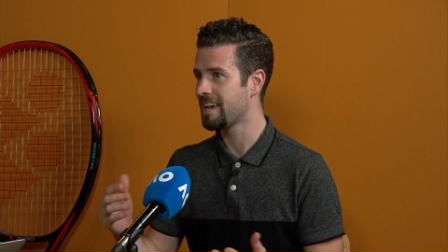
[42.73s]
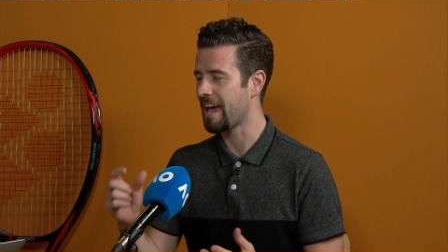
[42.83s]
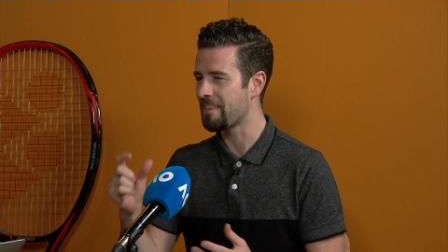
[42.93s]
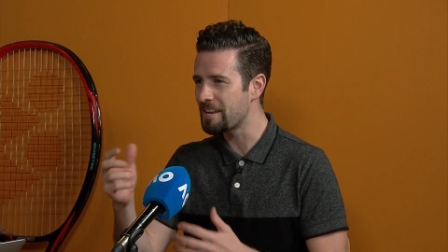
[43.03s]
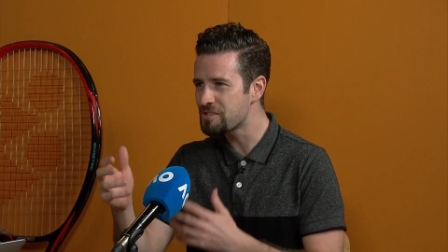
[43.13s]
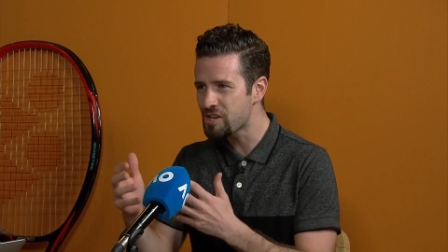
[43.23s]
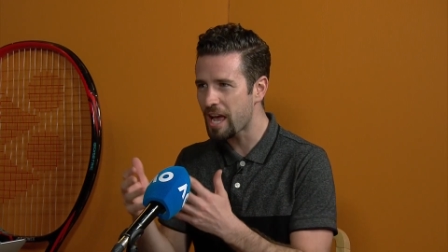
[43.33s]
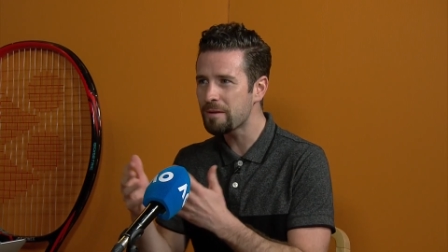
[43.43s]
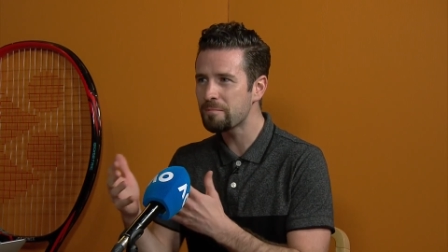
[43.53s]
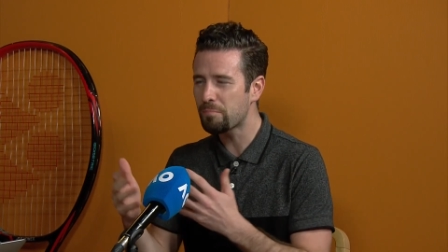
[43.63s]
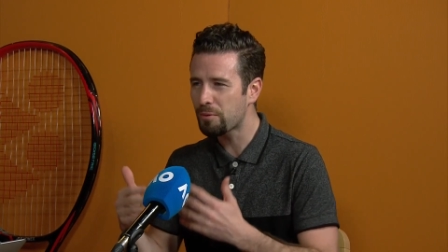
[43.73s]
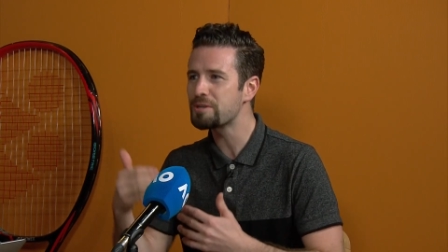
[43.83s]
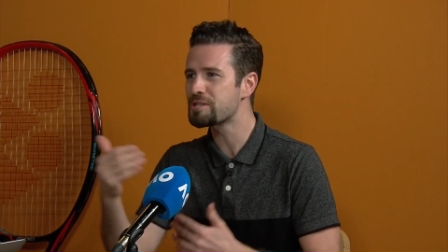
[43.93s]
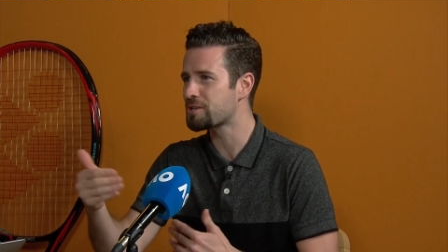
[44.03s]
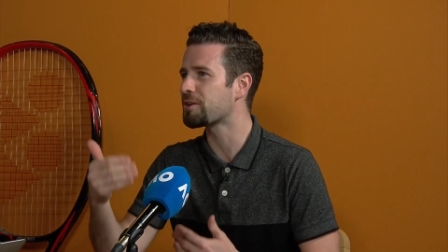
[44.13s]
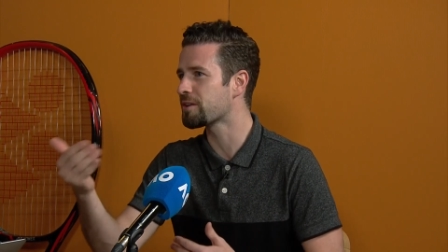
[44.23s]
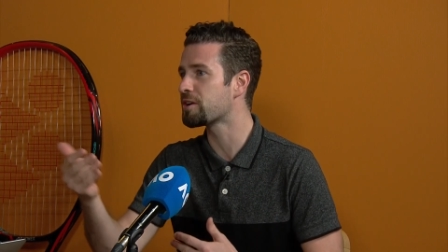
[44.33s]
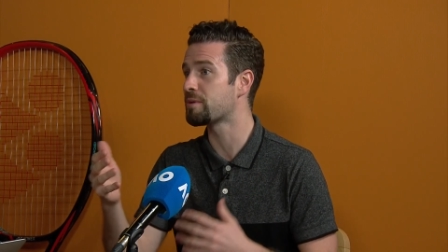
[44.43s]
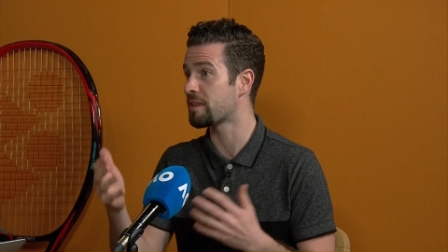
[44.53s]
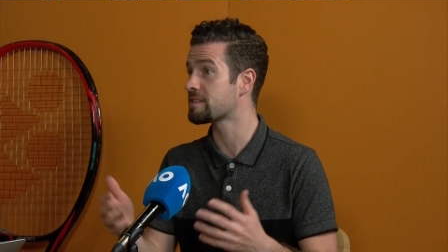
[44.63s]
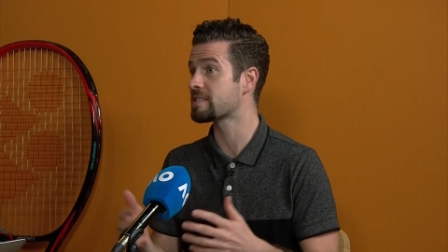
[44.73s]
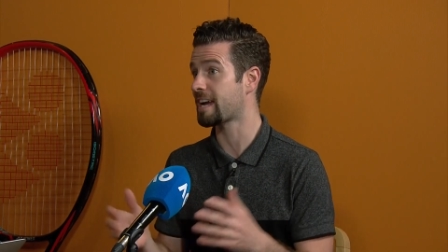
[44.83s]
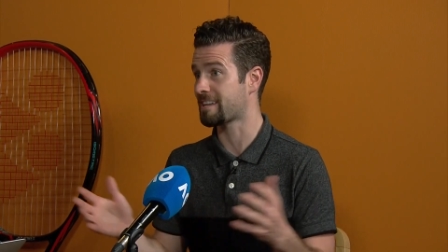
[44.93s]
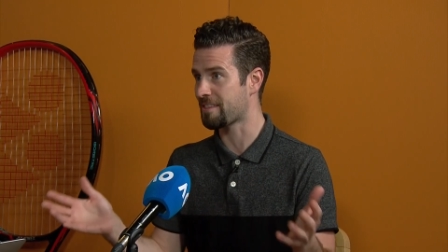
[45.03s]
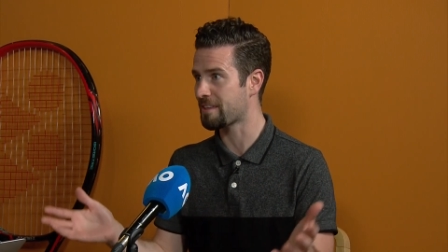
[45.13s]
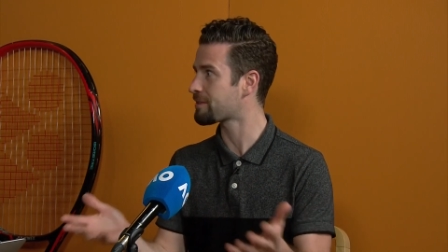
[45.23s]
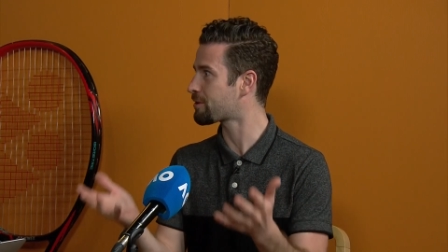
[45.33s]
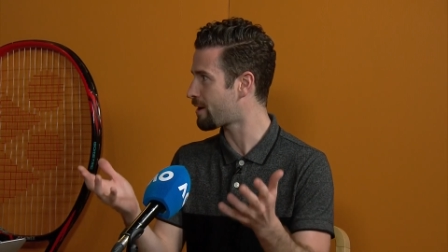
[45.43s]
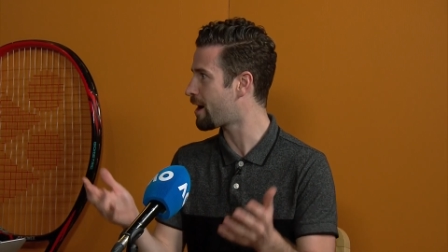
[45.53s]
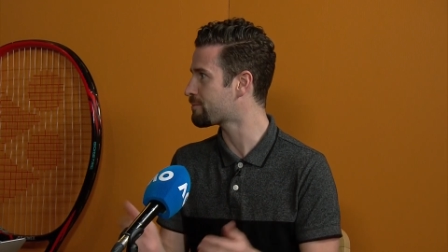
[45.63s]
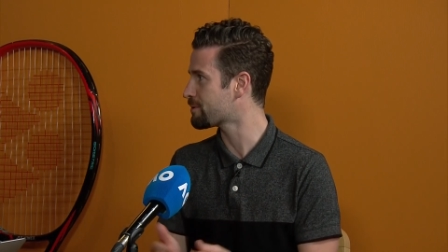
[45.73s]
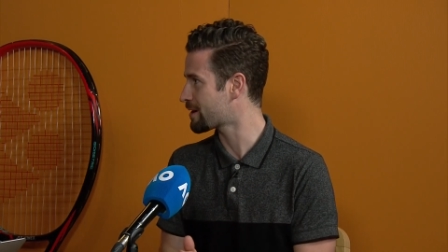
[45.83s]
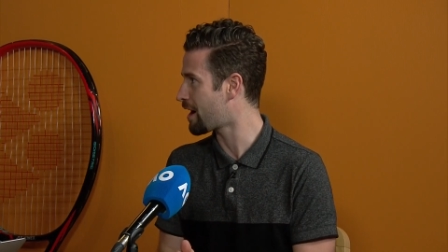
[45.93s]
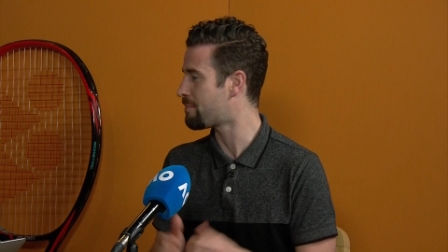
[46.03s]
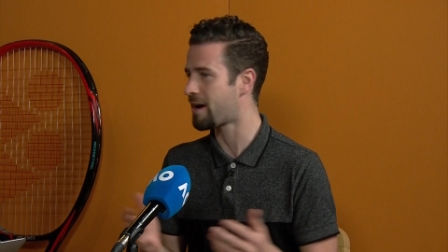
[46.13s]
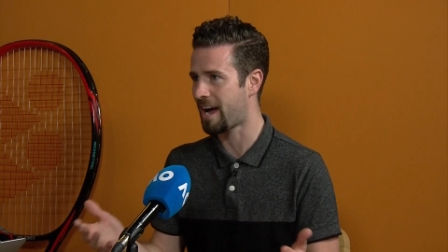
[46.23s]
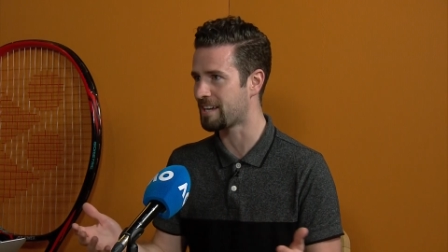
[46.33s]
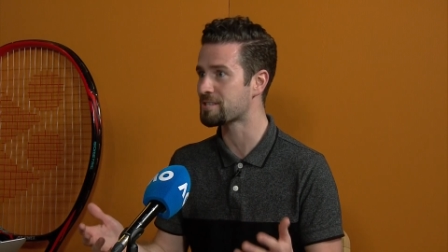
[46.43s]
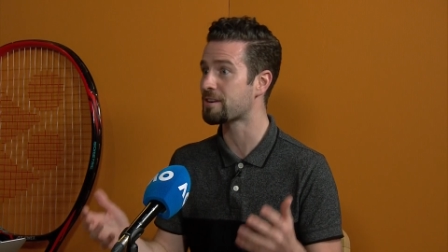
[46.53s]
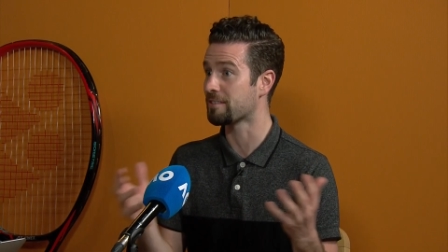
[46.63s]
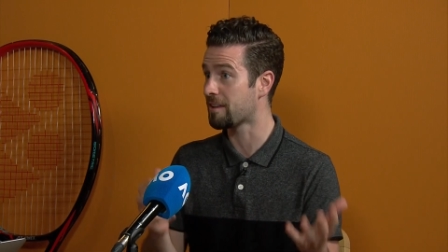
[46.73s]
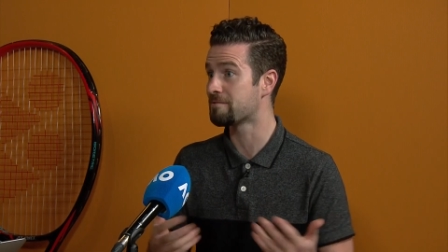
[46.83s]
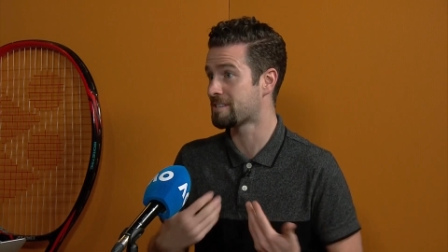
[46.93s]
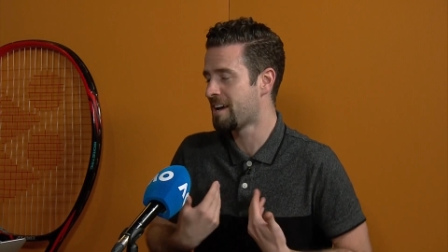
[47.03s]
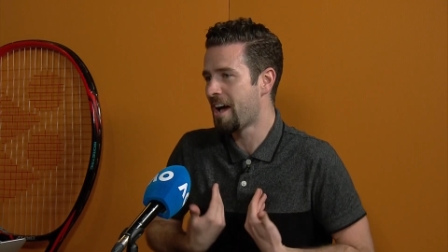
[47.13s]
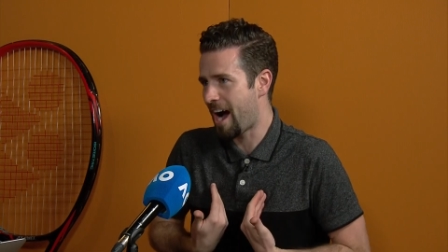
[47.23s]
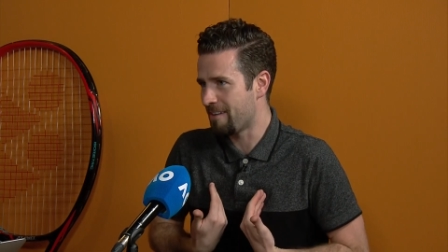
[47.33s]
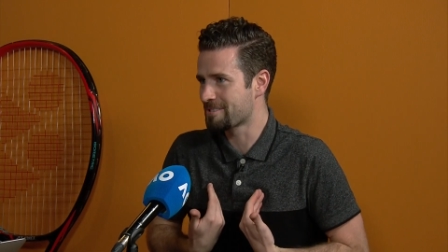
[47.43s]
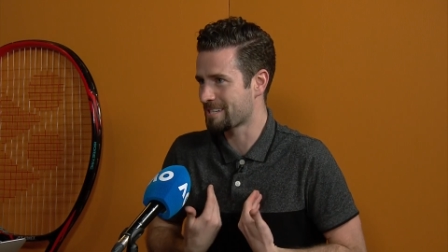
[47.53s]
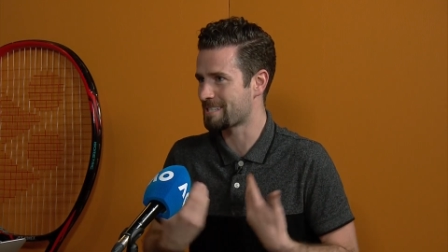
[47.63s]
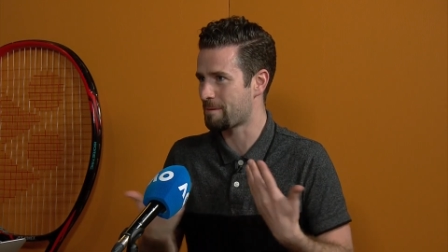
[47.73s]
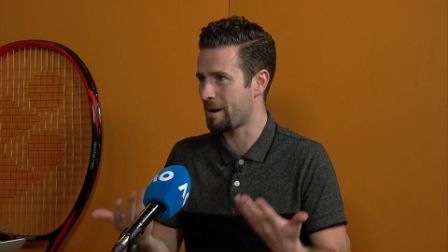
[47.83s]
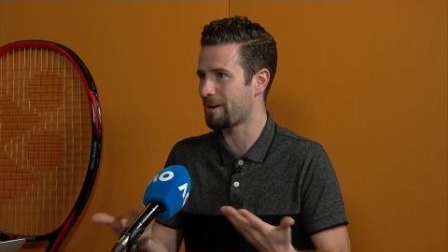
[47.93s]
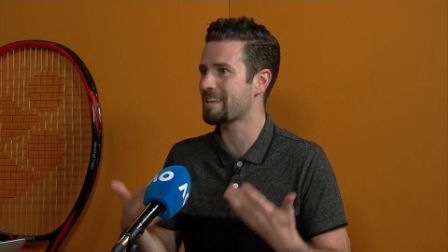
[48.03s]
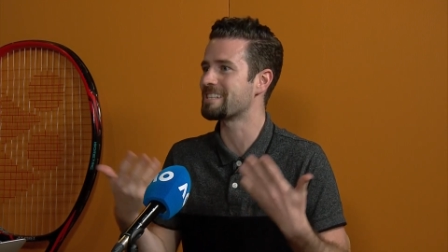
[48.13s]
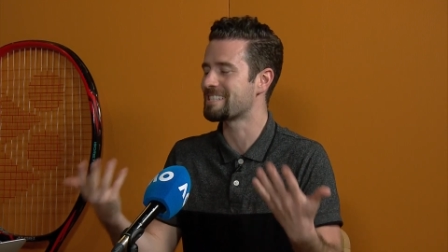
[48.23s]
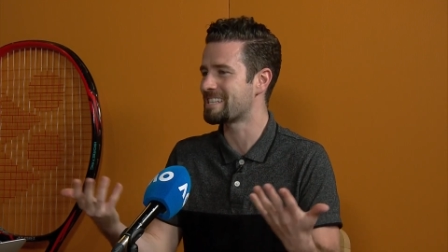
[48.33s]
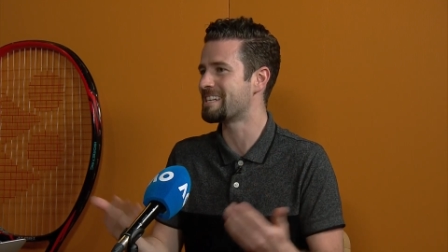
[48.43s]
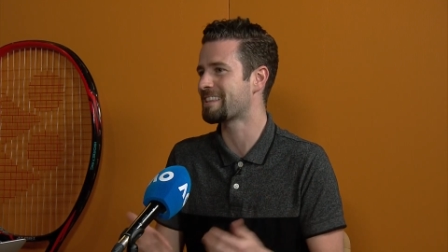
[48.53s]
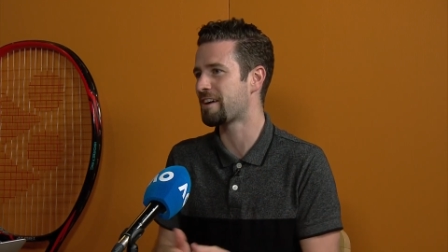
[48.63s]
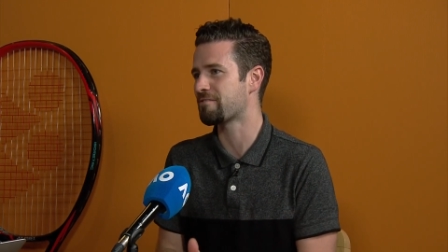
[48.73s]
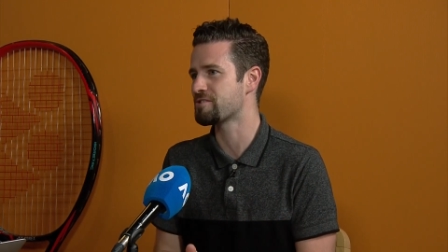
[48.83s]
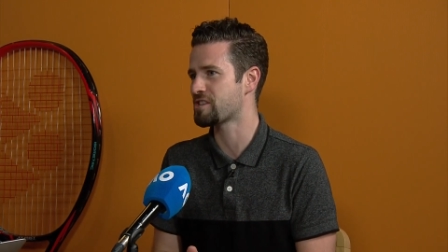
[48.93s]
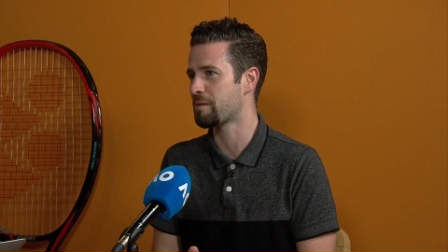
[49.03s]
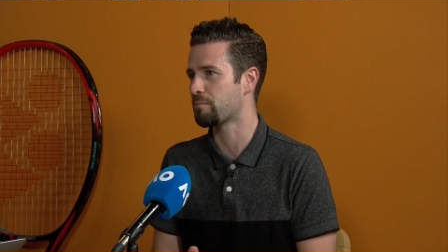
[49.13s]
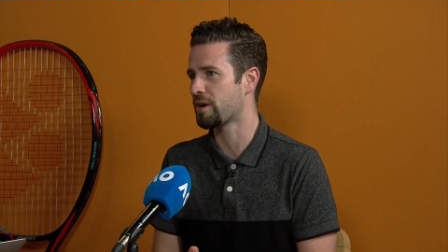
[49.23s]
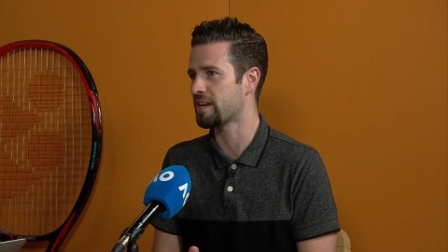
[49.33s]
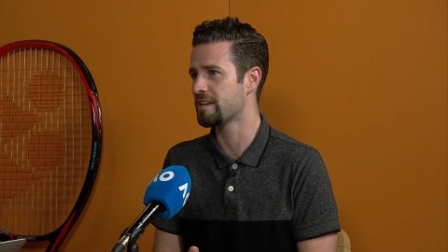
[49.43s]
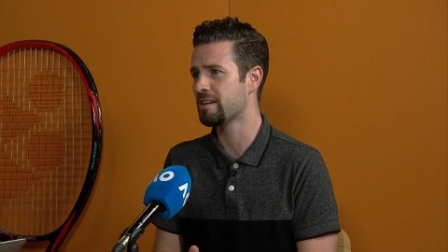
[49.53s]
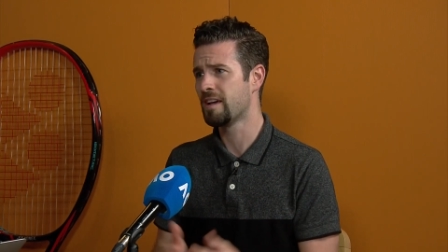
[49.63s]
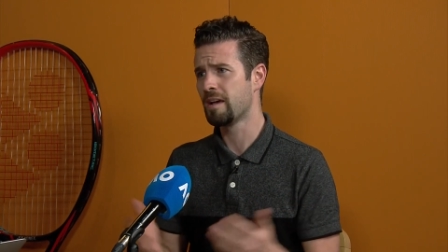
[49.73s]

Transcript: And then Jen pushed her a little bit in the second. I think the crowd really got behind her. I loved, obviously, as an American, seeing that for Jen Brady.